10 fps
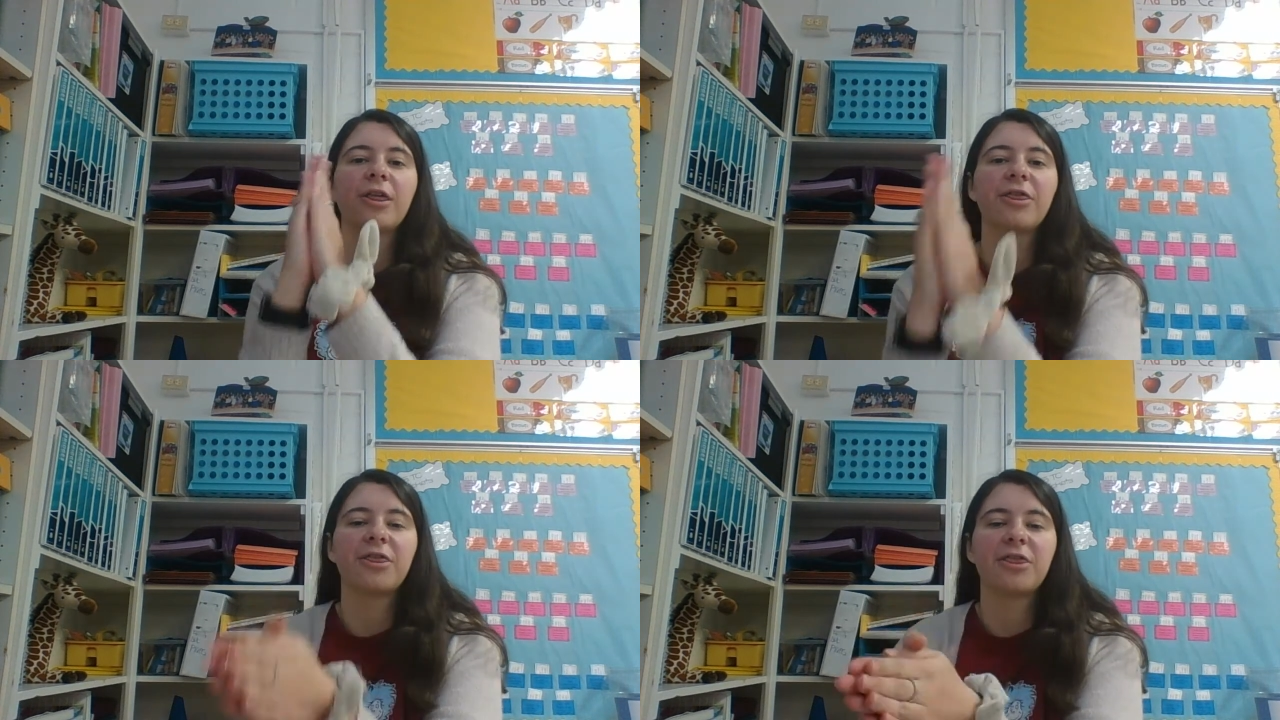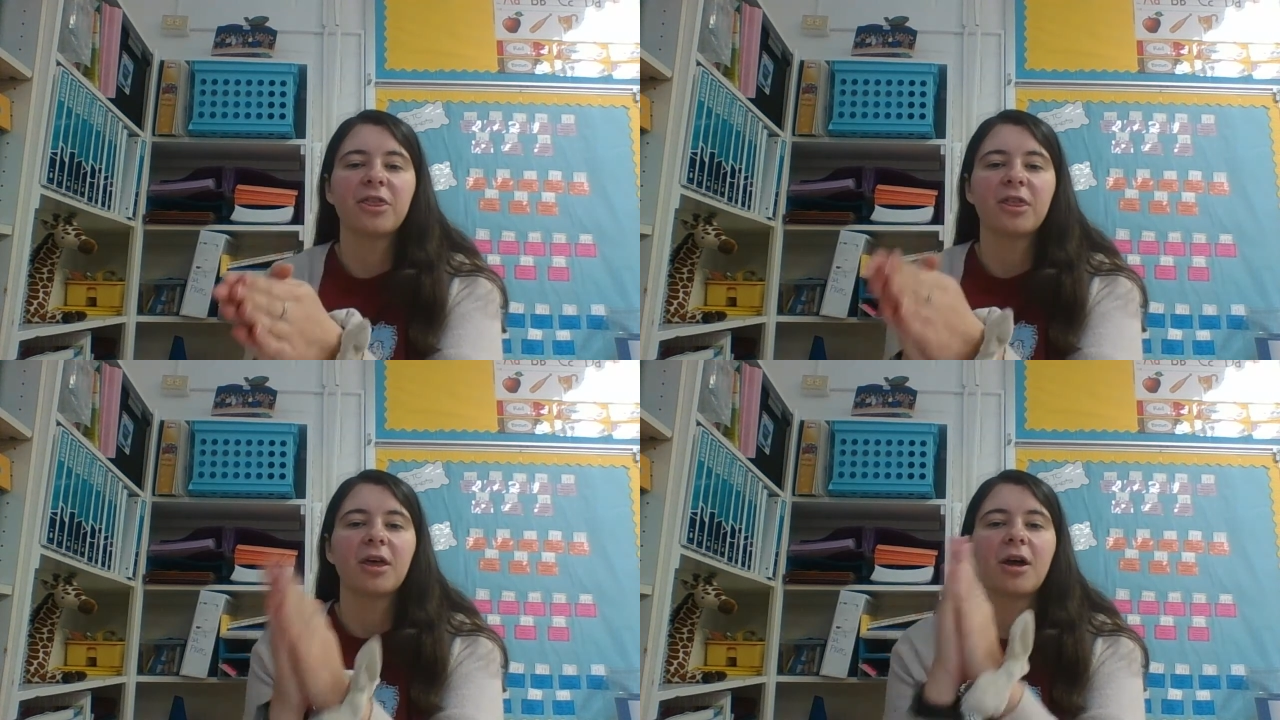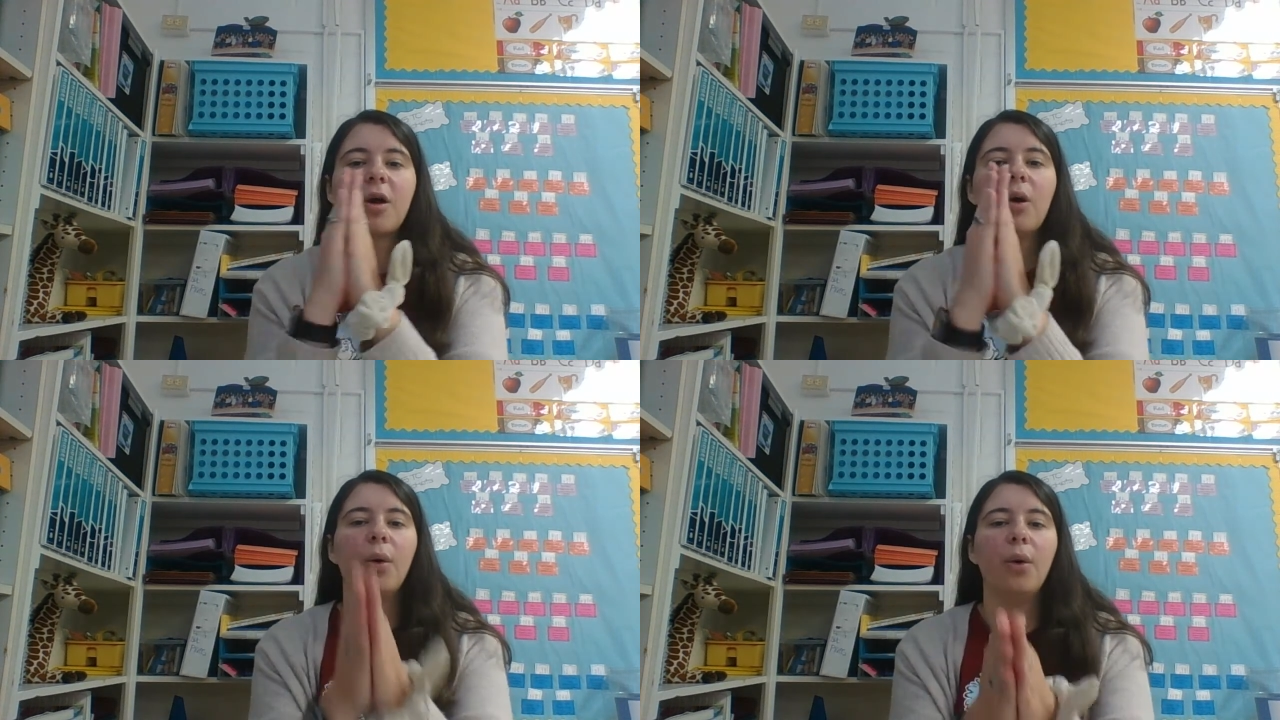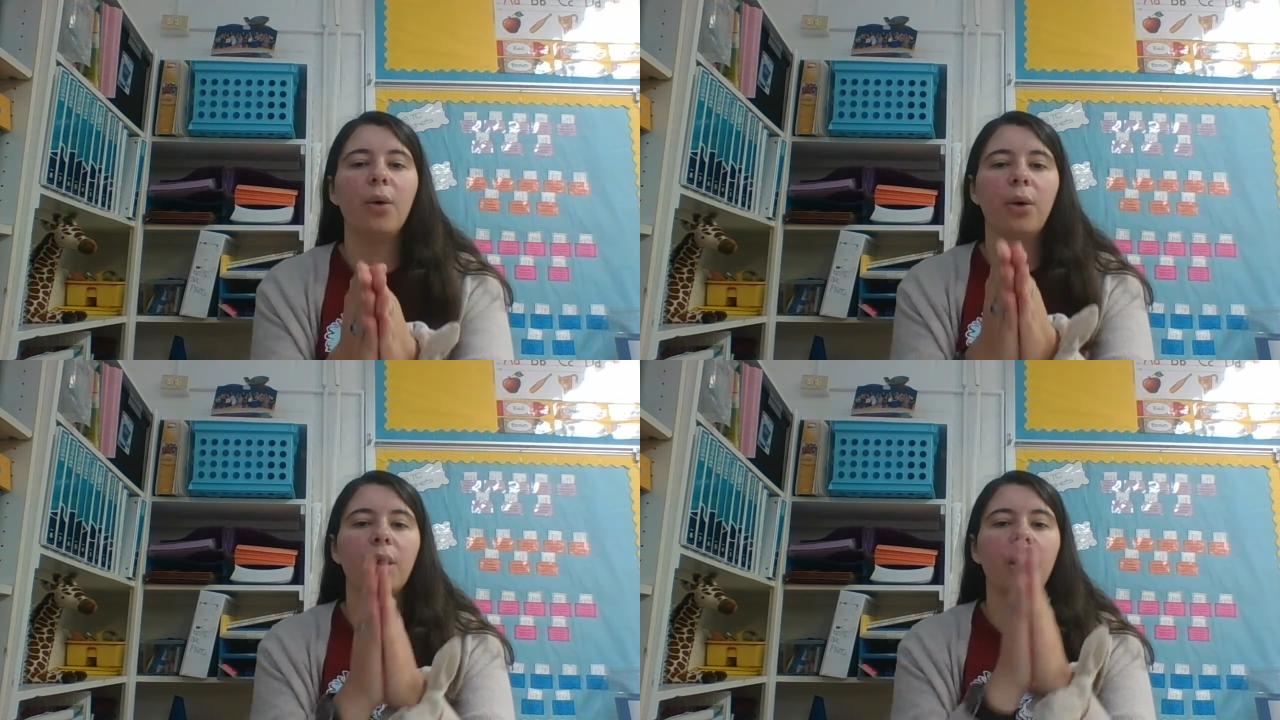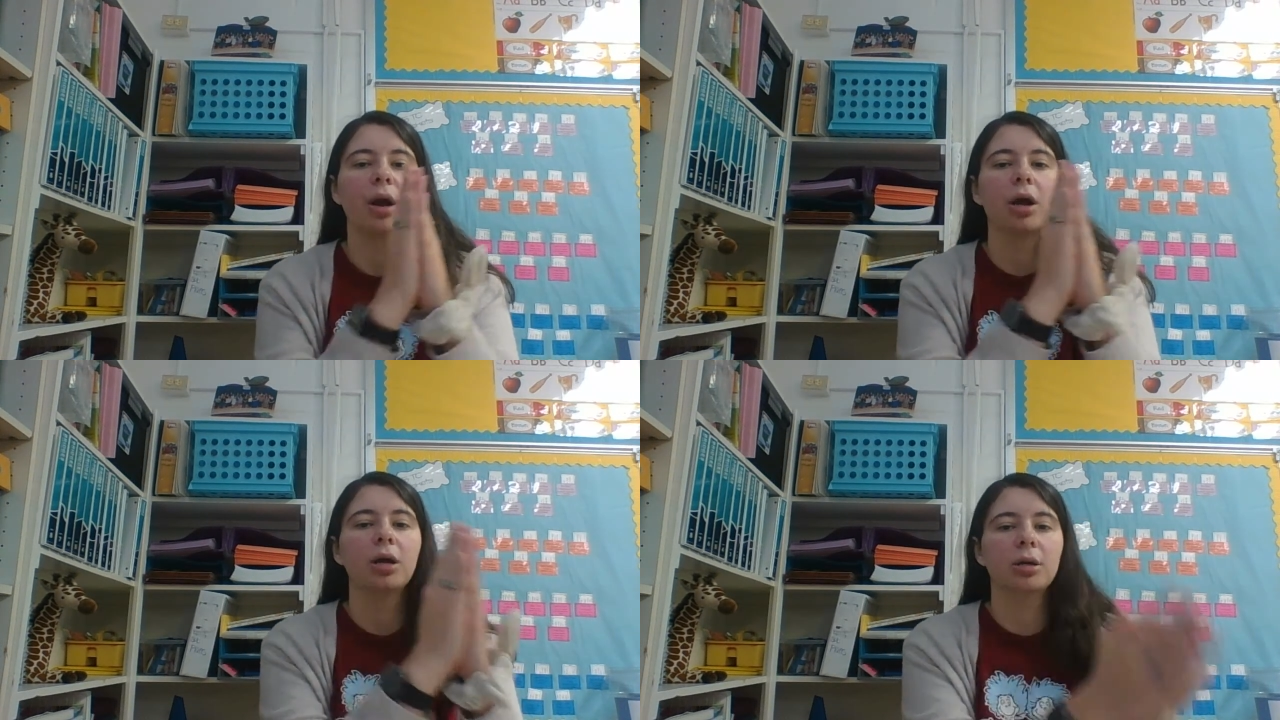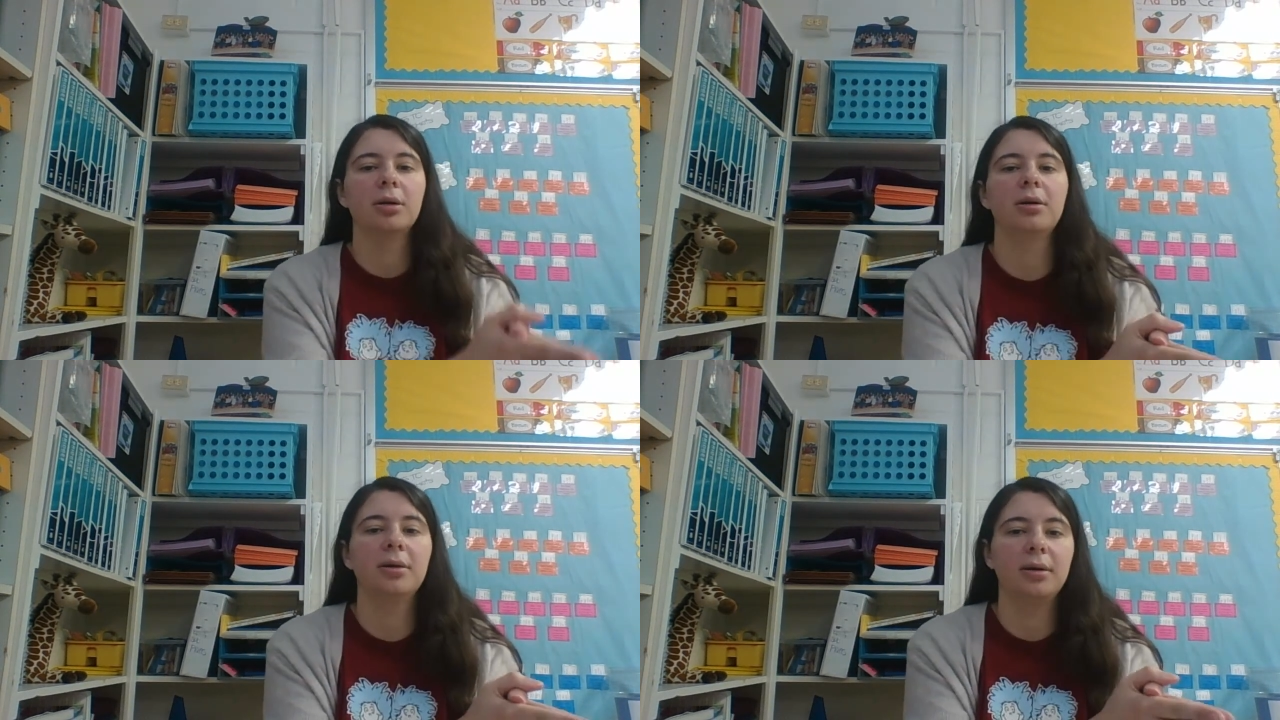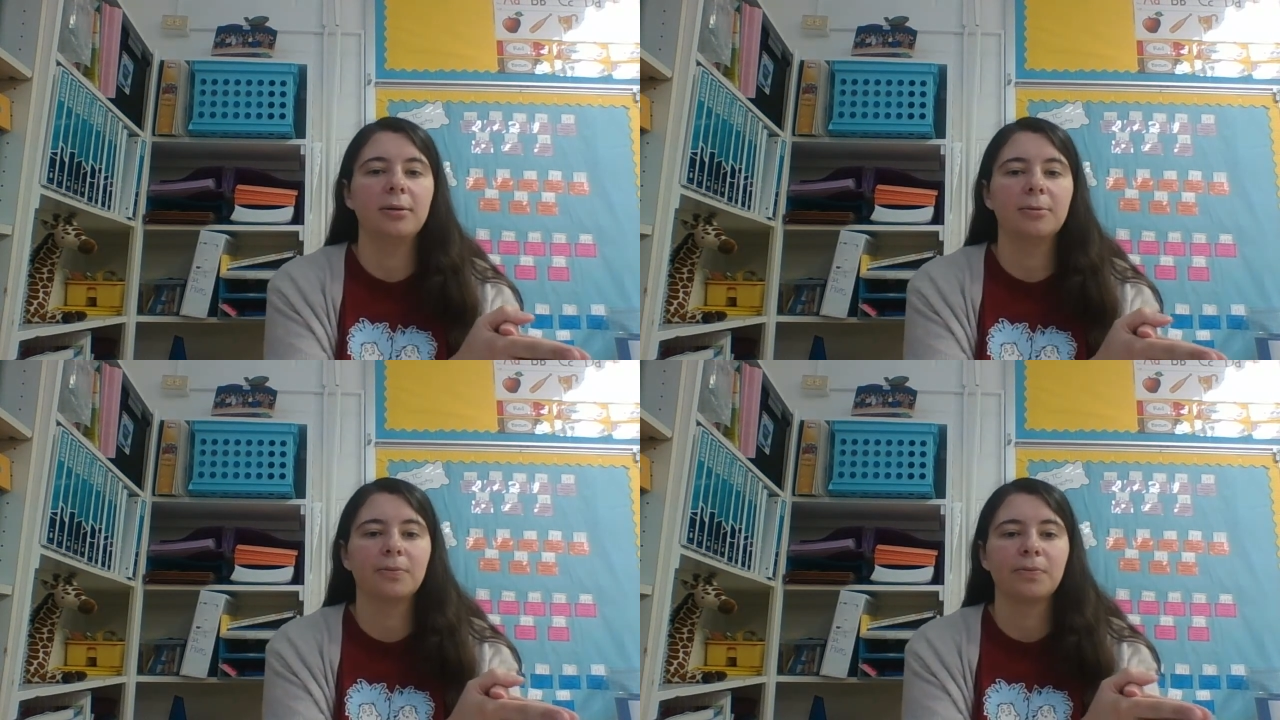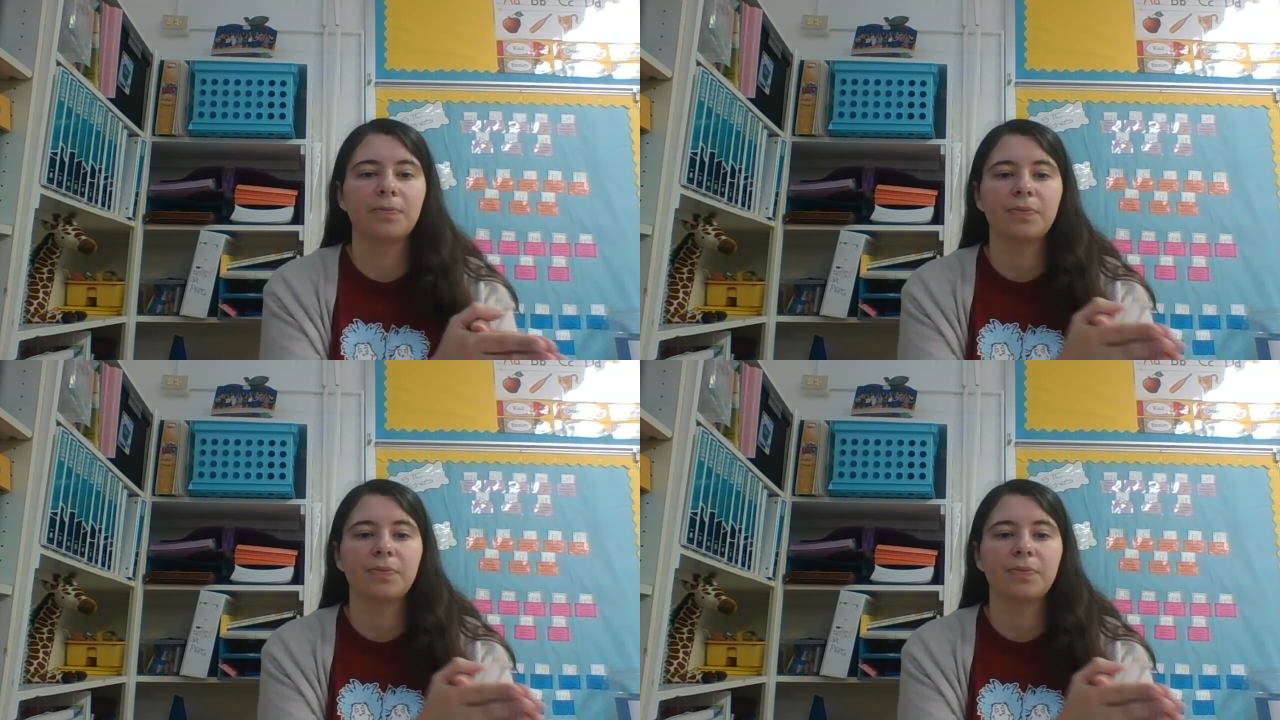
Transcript: f or m,